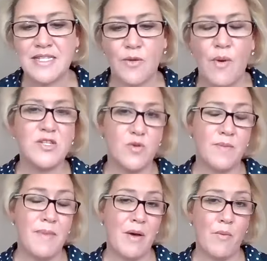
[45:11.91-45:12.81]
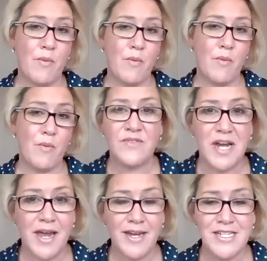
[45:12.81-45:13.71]
So I talk about one degree of
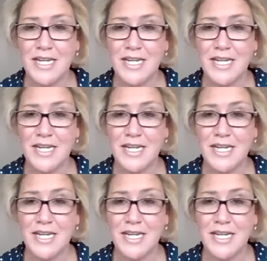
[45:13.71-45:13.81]
change.